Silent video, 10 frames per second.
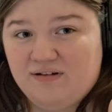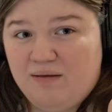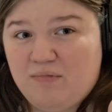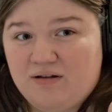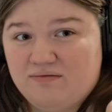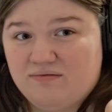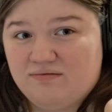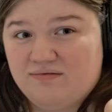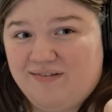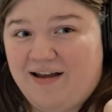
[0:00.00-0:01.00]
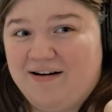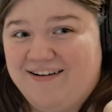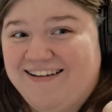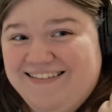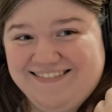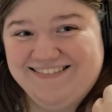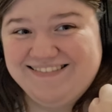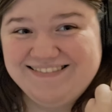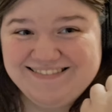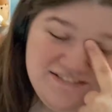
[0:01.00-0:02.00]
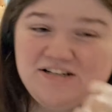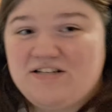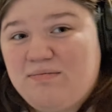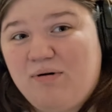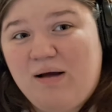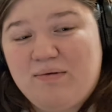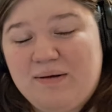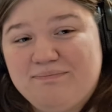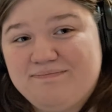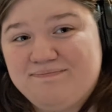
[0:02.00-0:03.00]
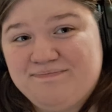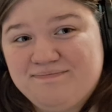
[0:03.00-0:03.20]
I'm not tired, which is a problem.